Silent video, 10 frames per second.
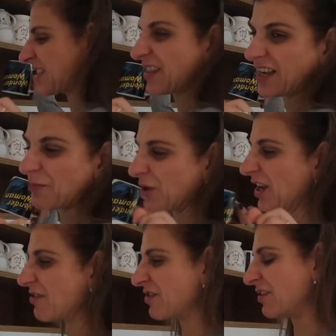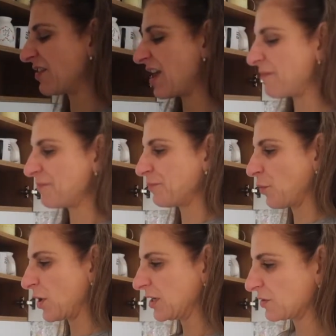I think I'm going to get rid of that
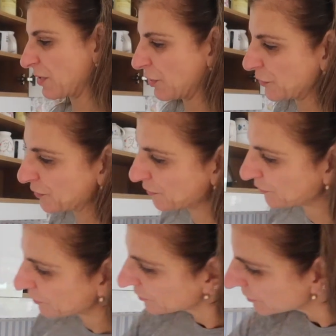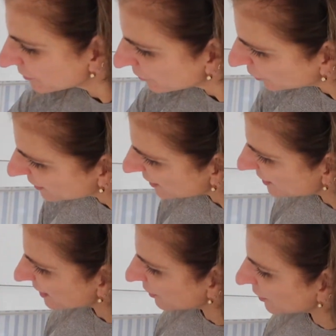one as well. What does it
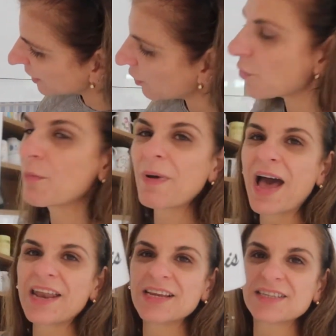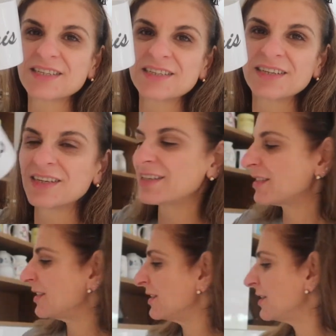say on it? Oh, Paris.
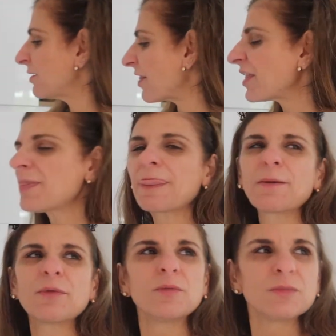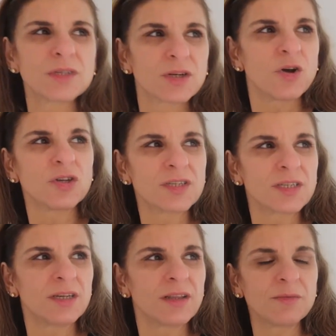I think, was it Costa?
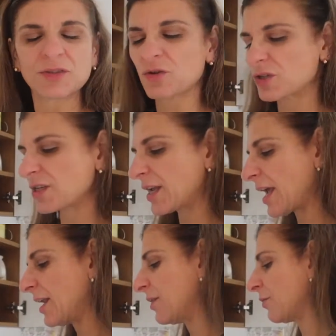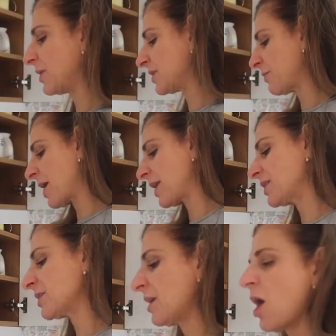I think it was Costa and Kelly that went to
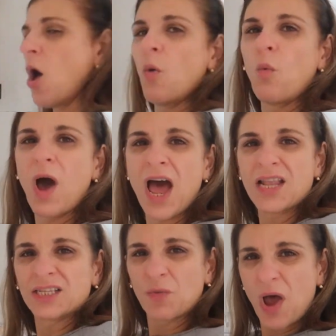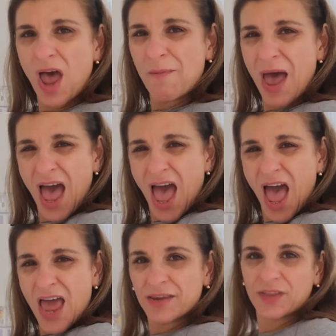Paris. Wonder
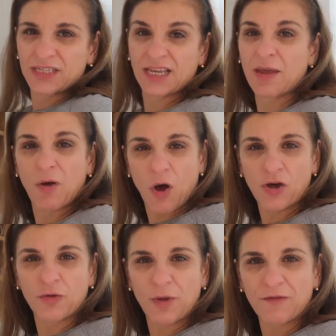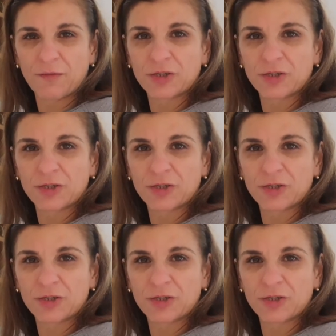Woman! This came all the way from